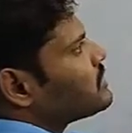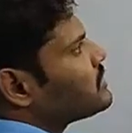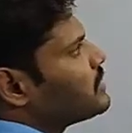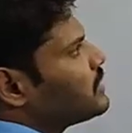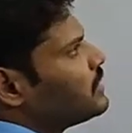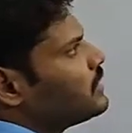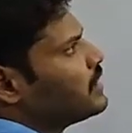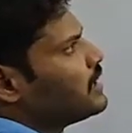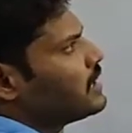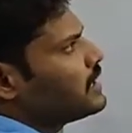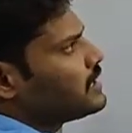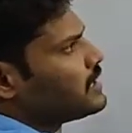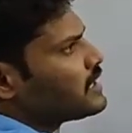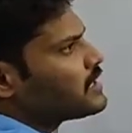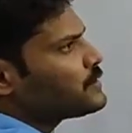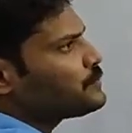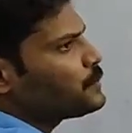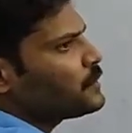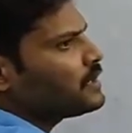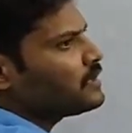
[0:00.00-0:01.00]
is there,
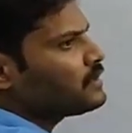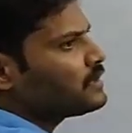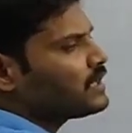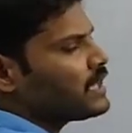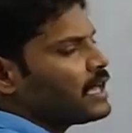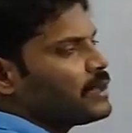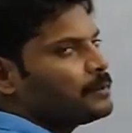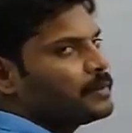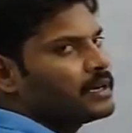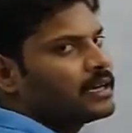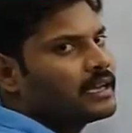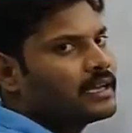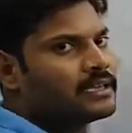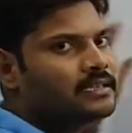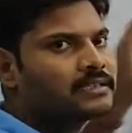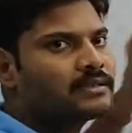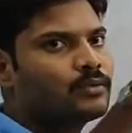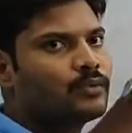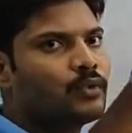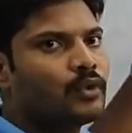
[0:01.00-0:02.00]
sp3
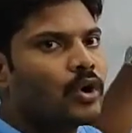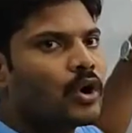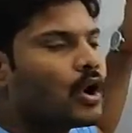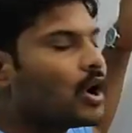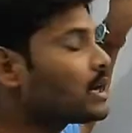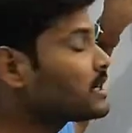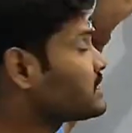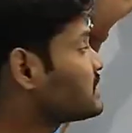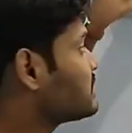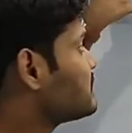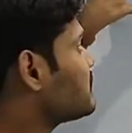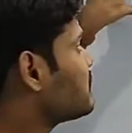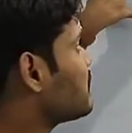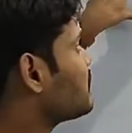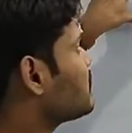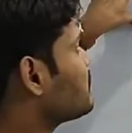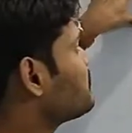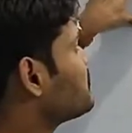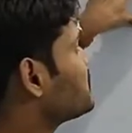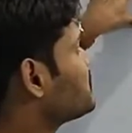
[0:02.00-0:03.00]
hybridized O oxygen
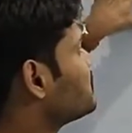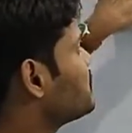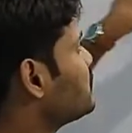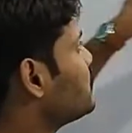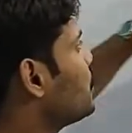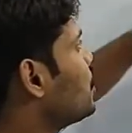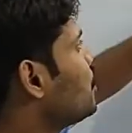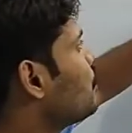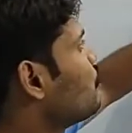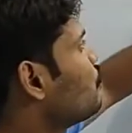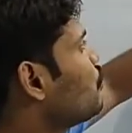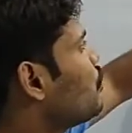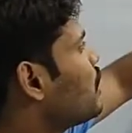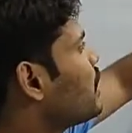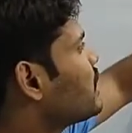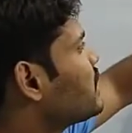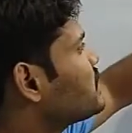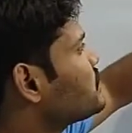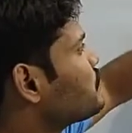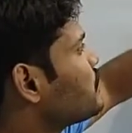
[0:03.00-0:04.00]
atom is there,
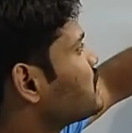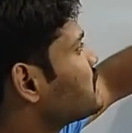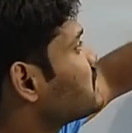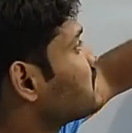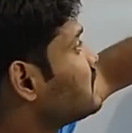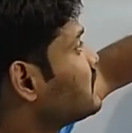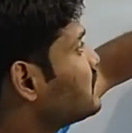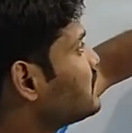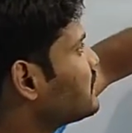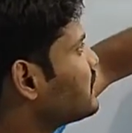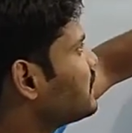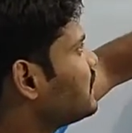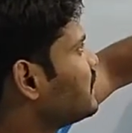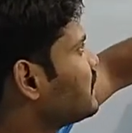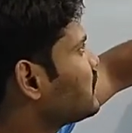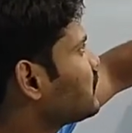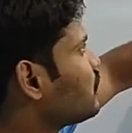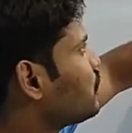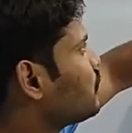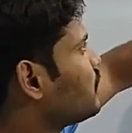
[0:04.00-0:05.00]
OR is what? Sterically
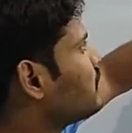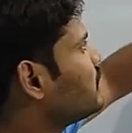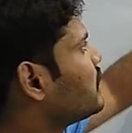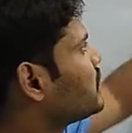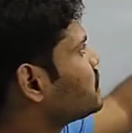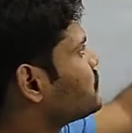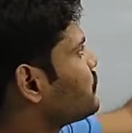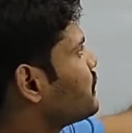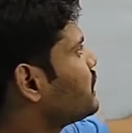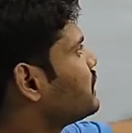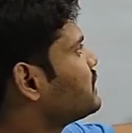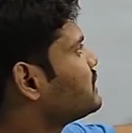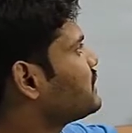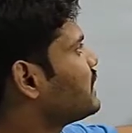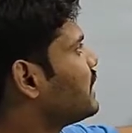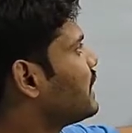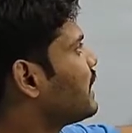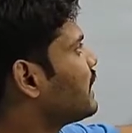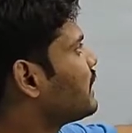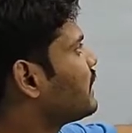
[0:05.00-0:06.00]
crowded, that's why it is
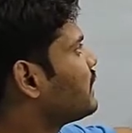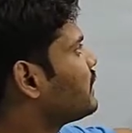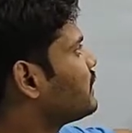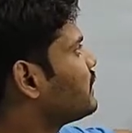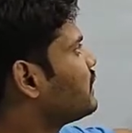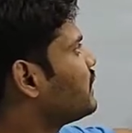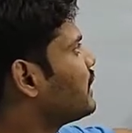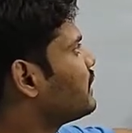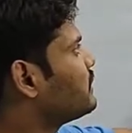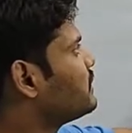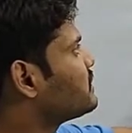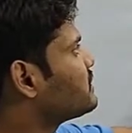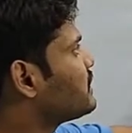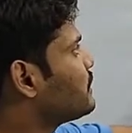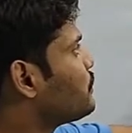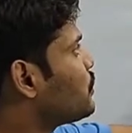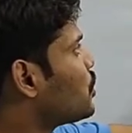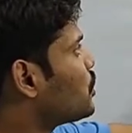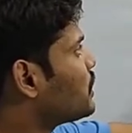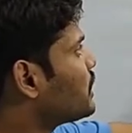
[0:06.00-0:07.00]
elongated, like this
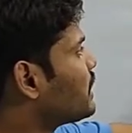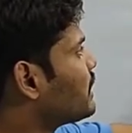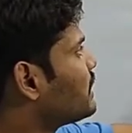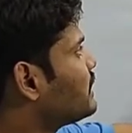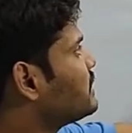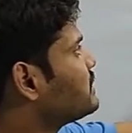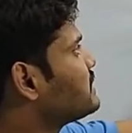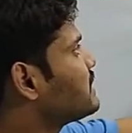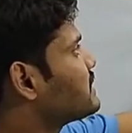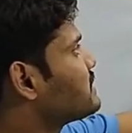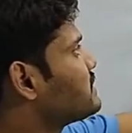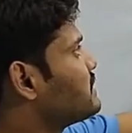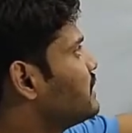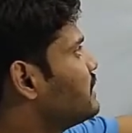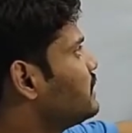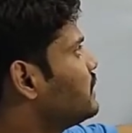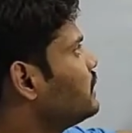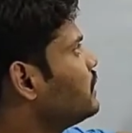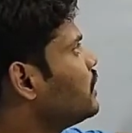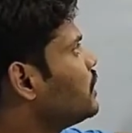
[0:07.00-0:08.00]
bond angle is
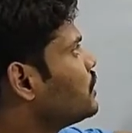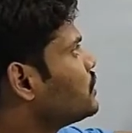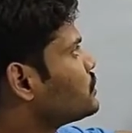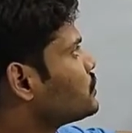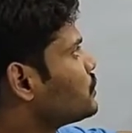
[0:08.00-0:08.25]
extended.